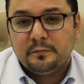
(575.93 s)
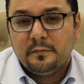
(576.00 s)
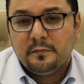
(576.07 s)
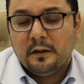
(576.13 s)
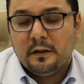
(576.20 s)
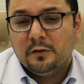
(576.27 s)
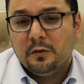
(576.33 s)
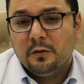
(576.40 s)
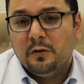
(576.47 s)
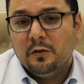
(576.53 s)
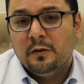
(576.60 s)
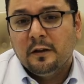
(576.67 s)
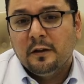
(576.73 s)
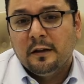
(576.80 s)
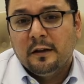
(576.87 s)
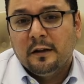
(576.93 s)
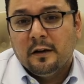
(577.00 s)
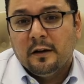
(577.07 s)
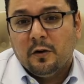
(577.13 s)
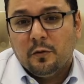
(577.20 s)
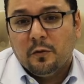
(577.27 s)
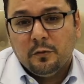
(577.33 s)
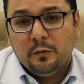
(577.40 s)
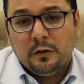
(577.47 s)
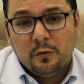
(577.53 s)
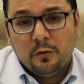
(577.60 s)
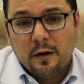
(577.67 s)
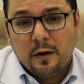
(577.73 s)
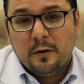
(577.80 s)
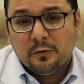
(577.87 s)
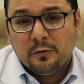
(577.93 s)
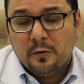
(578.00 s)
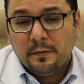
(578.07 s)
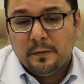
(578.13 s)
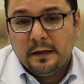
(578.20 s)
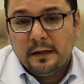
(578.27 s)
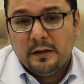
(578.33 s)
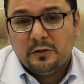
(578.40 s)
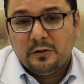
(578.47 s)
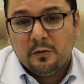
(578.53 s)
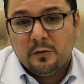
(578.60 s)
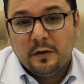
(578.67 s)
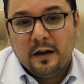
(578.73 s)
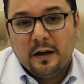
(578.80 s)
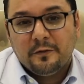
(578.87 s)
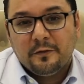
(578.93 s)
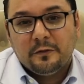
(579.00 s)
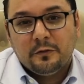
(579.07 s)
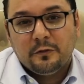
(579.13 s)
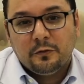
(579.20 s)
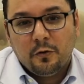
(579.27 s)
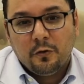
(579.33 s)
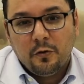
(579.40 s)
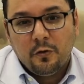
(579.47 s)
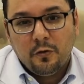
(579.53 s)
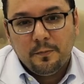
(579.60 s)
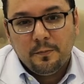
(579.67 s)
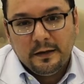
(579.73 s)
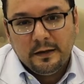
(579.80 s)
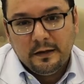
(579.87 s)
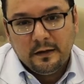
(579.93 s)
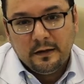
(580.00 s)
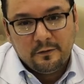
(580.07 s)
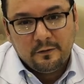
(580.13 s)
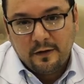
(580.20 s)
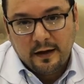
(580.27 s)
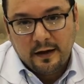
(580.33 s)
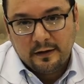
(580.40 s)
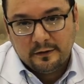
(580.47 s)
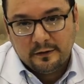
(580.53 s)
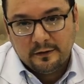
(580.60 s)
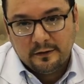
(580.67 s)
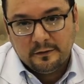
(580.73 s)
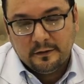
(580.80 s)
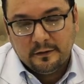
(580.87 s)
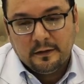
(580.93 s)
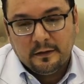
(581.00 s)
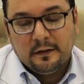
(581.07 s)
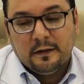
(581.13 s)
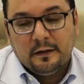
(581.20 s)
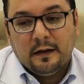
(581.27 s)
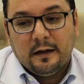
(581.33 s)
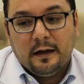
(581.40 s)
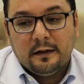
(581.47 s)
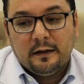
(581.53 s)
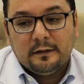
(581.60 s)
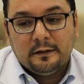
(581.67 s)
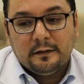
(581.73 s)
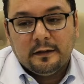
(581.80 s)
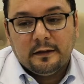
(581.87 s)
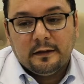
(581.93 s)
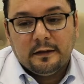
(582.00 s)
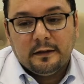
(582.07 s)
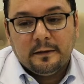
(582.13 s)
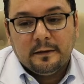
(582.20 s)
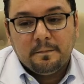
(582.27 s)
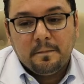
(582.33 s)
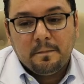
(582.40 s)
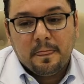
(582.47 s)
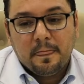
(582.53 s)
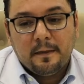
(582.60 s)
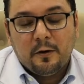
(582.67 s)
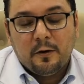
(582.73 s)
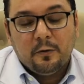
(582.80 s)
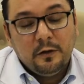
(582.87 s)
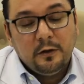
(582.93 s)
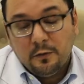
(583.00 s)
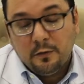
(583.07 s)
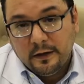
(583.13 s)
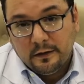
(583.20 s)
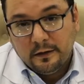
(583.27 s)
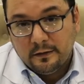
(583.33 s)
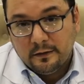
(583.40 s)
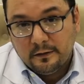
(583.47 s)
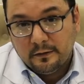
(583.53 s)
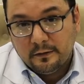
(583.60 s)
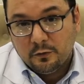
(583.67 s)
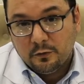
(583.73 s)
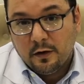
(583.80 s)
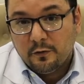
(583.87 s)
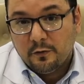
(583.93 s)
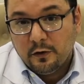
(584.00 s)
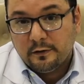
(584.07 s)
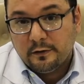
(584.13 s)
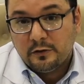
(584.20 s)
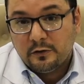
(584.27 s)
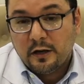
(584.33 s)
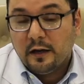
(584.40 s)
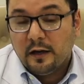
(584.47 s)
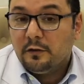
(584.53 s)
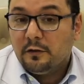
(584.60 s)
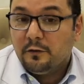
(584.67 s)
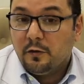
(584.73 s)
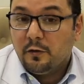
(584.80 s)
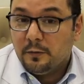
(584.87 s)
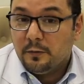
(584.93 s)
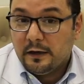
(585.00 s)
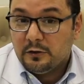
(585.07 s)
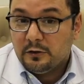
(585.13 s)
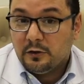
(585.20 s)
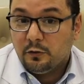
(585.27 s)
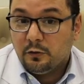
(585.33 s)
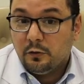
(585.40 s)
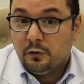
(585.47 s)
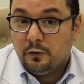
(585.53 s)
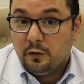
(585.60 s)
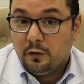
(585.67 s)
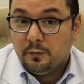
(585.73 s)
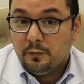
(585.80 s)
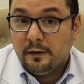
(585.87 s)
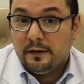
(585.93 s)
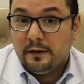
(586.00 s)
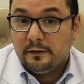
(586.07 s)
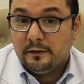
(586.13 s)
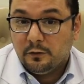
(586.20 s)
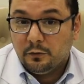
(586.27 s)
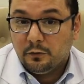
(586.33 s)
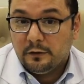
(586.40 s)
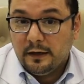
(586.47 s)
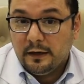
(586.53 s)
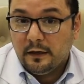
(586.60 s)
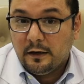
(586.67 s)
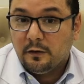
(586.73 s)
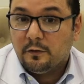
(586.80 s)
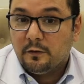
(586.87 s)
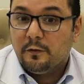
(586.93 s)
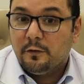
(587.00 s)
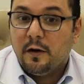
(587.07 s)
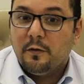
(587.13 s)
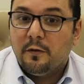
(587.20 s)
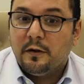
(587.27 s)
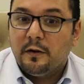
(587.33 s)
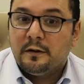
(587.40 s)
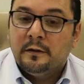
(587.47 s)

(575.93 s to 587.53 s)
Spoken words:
So when we talk about complication, we have so many, in fact, and the only way to avoid such kind of complication to develop is to take care of our